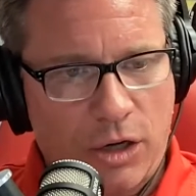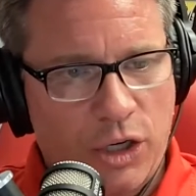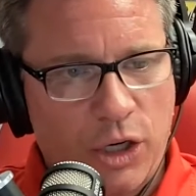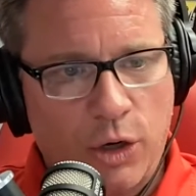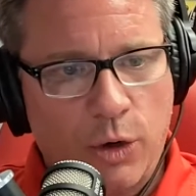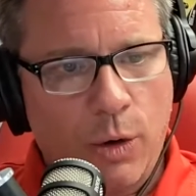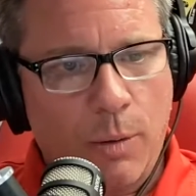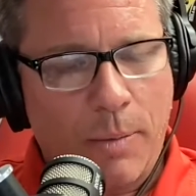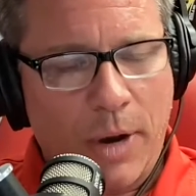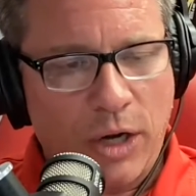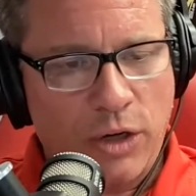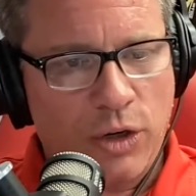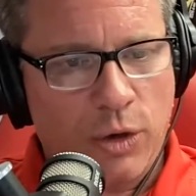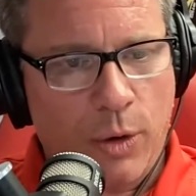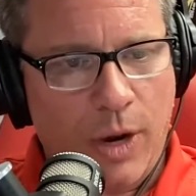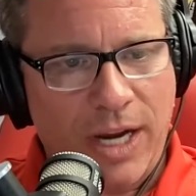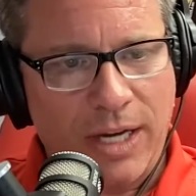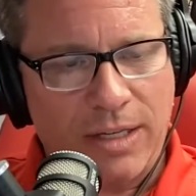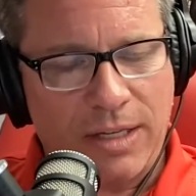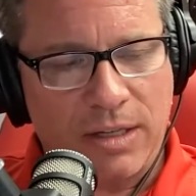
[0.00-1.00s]
do a bunch of
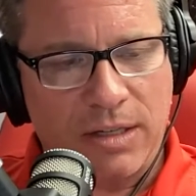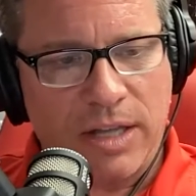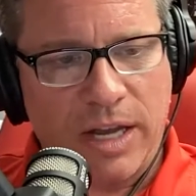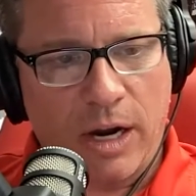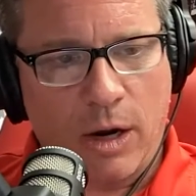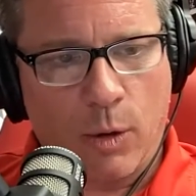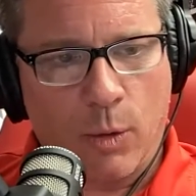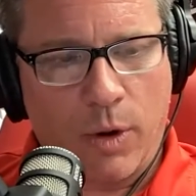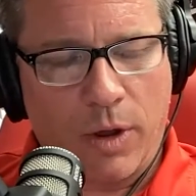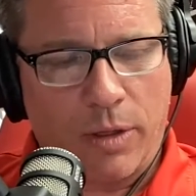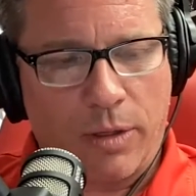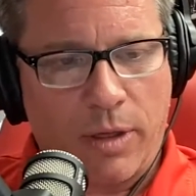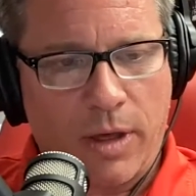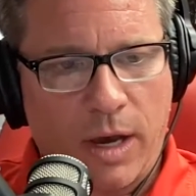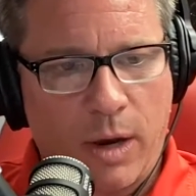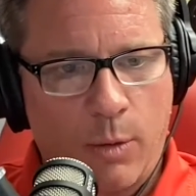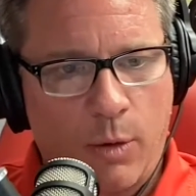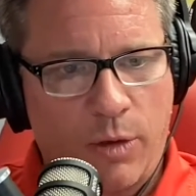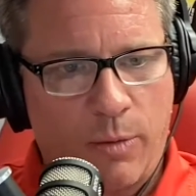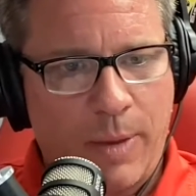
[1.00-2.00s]
races there with
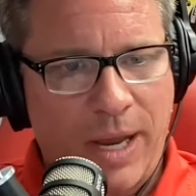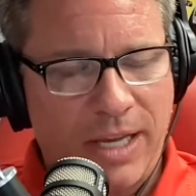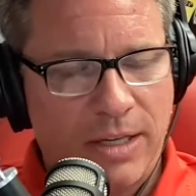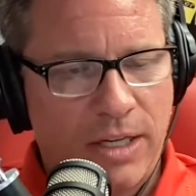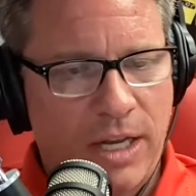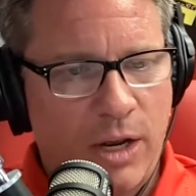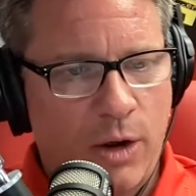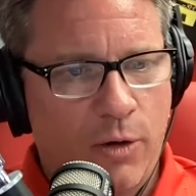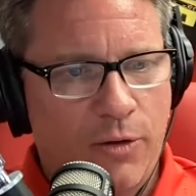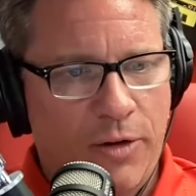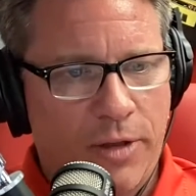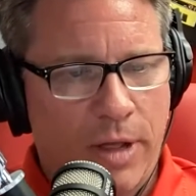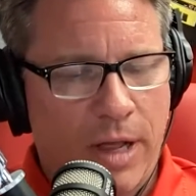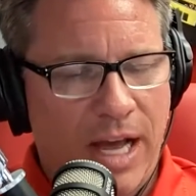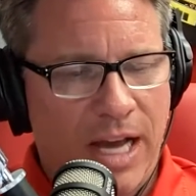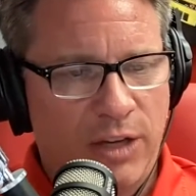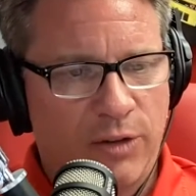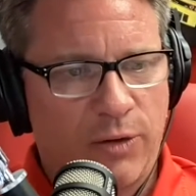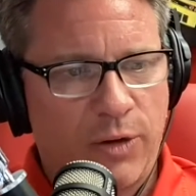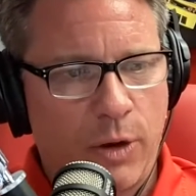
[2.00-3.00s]
Penske over the
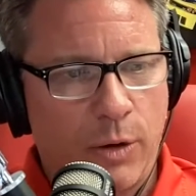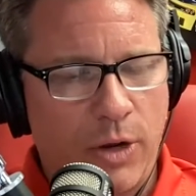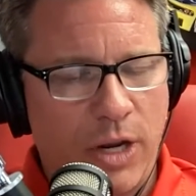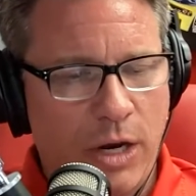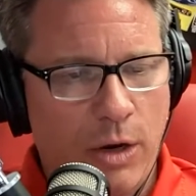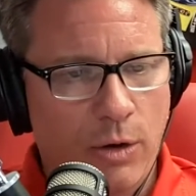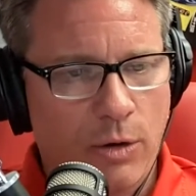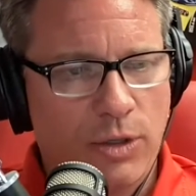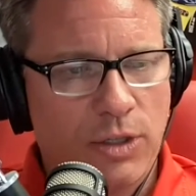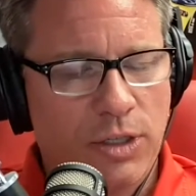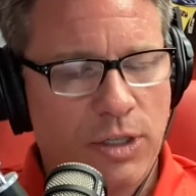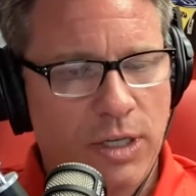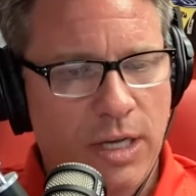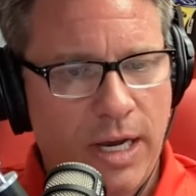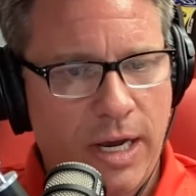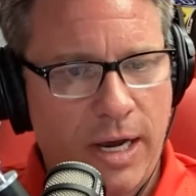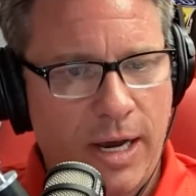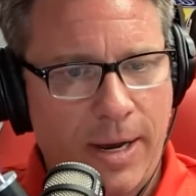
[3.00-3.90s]
last few years.